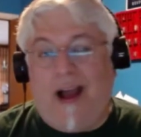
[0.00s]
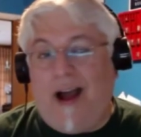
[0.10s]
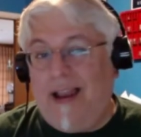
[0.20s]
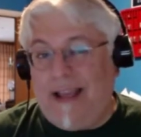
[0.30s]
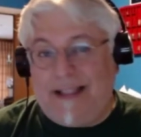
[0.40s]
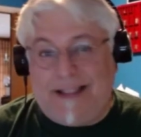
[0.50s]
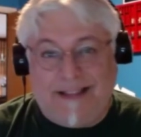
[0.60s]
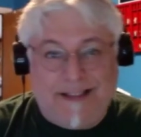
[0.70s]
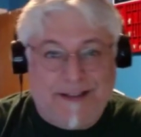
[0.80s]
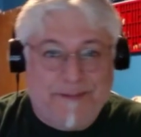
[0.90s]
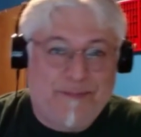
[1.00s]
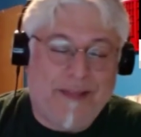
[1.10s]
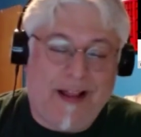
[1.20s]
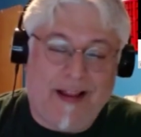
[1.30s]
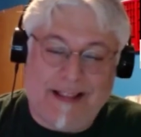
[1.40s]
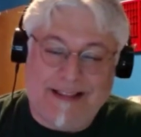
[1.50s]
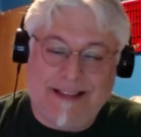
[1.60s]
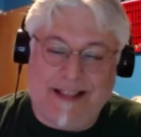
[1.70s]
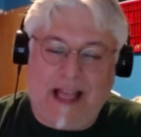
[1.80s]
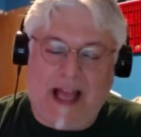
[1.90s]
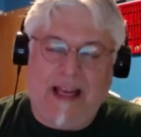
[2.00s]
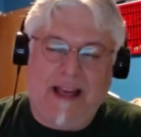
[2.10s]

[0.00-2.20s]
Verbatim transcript: I like this. I like this a lot.